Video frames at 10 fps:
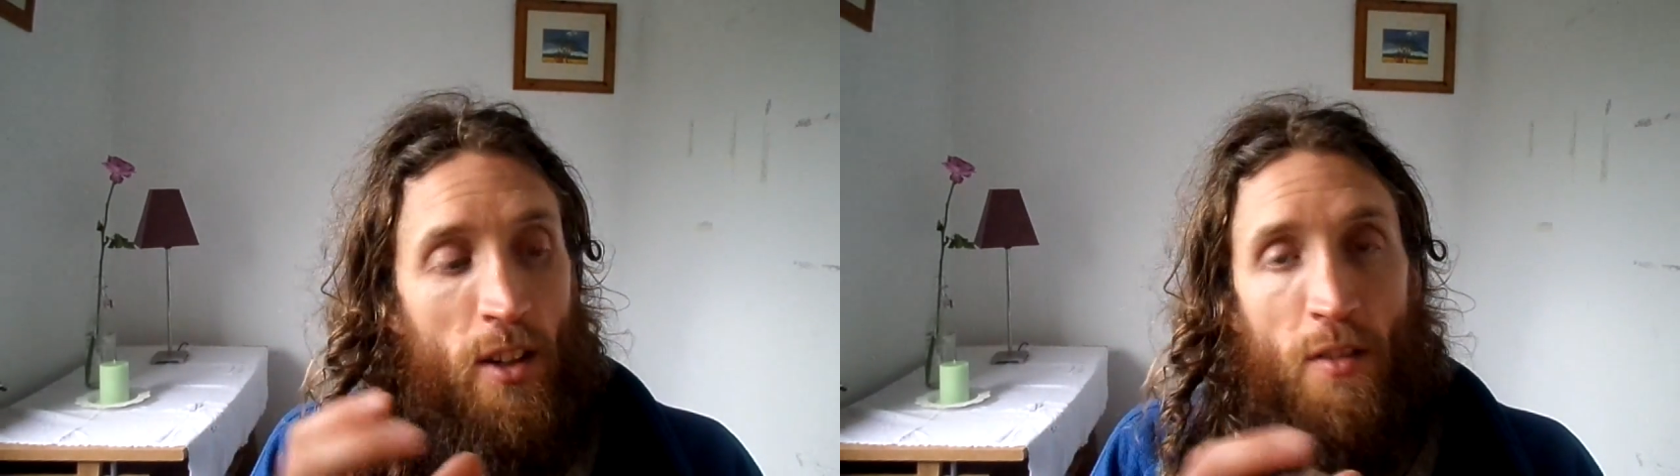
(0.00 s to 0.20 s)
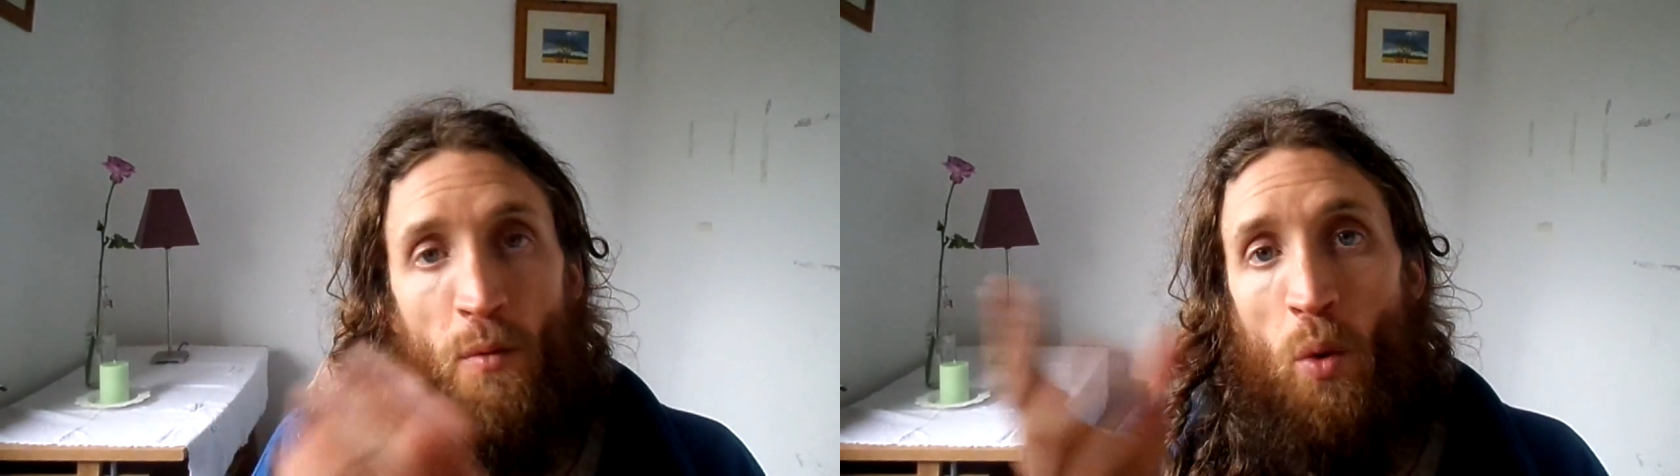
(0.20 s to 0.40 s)

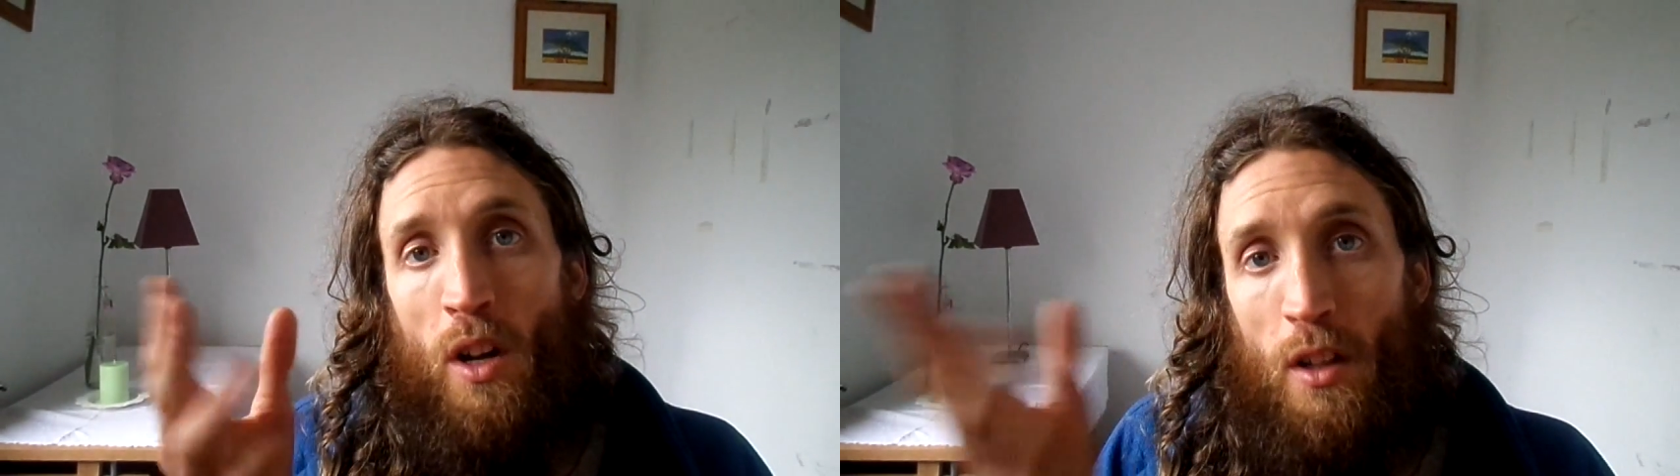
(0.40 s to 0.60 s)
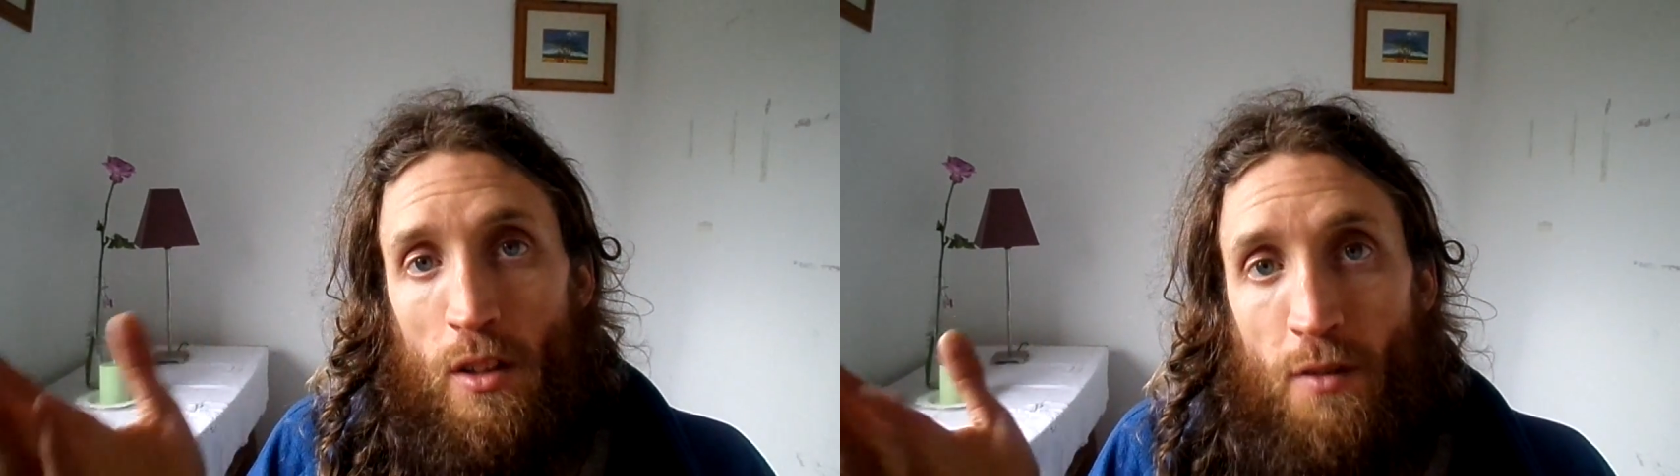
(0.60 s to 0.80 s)
they
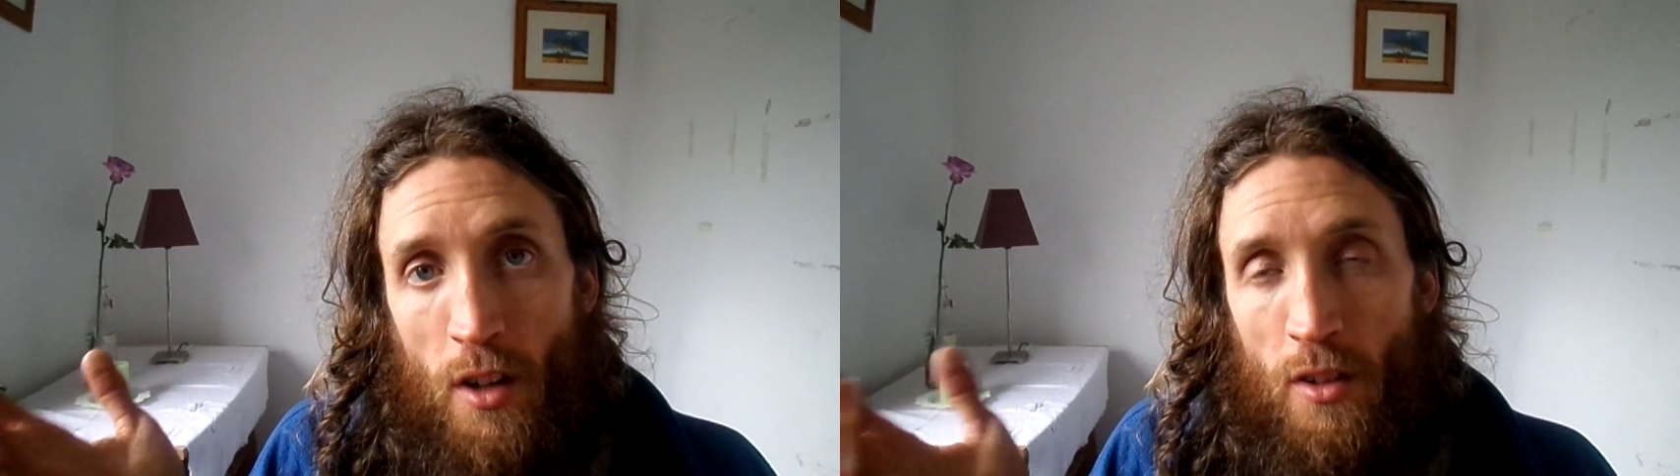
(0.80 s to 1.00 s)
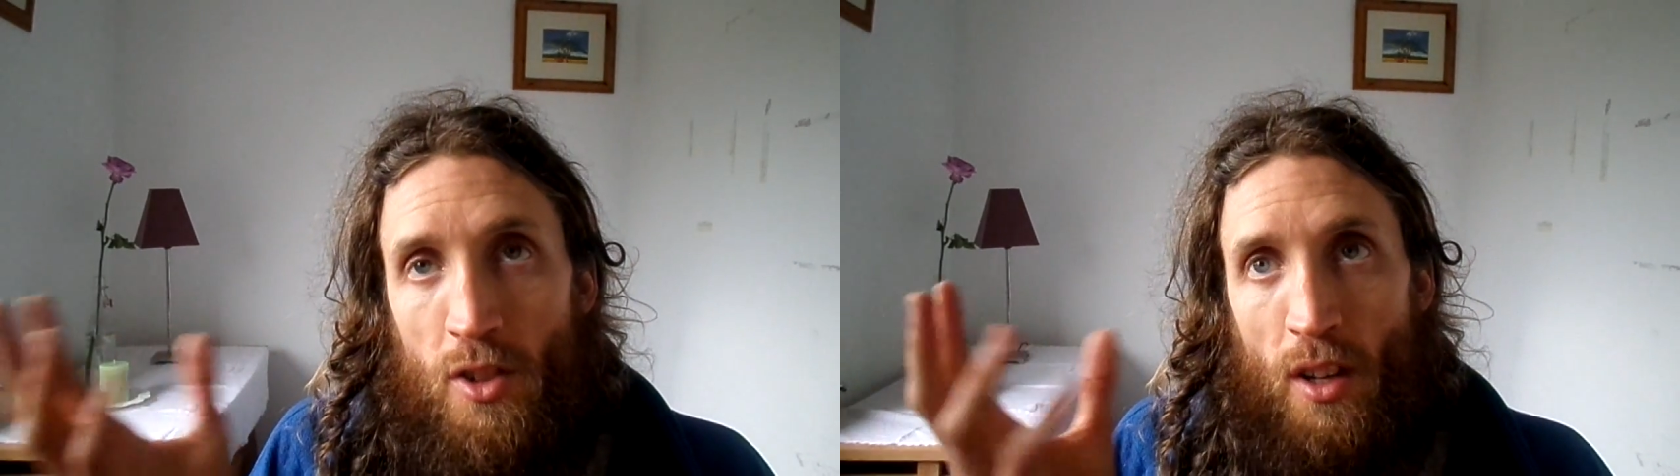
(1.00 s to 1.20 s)
wild
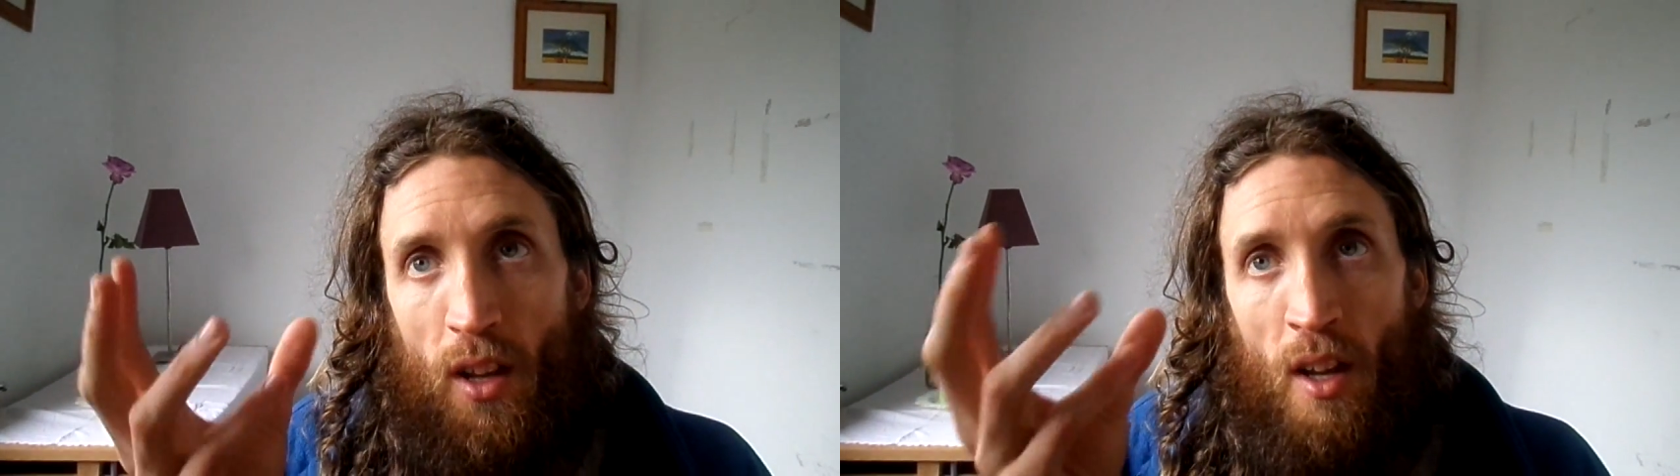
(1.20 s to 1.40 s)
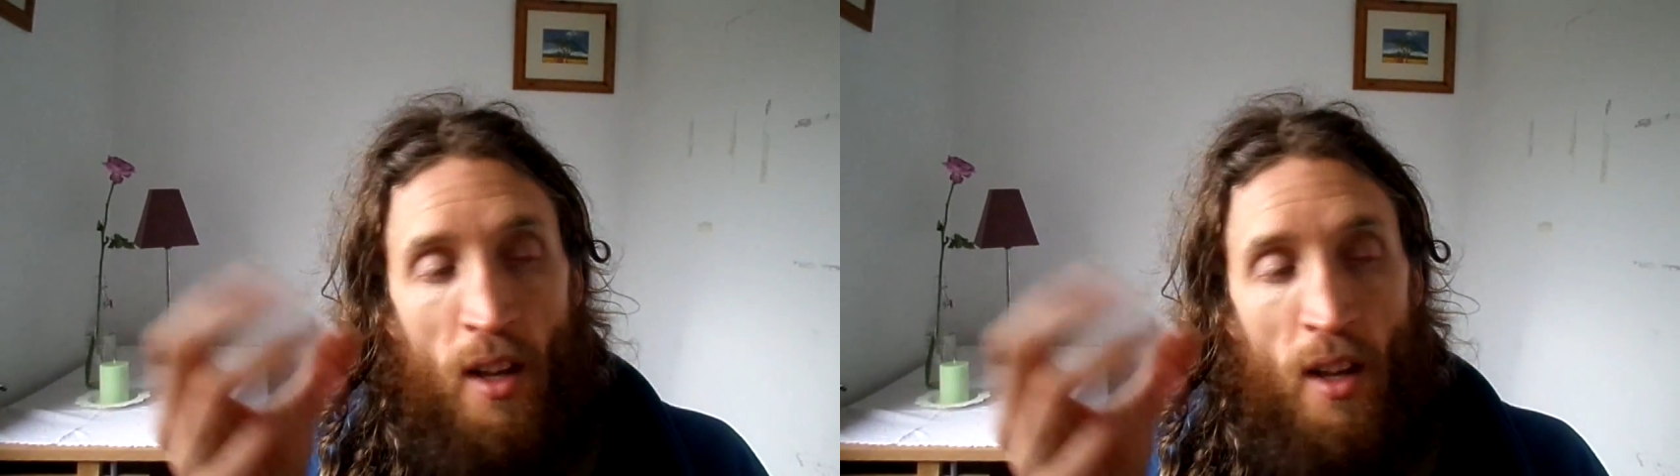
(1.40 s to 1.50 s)
forage it.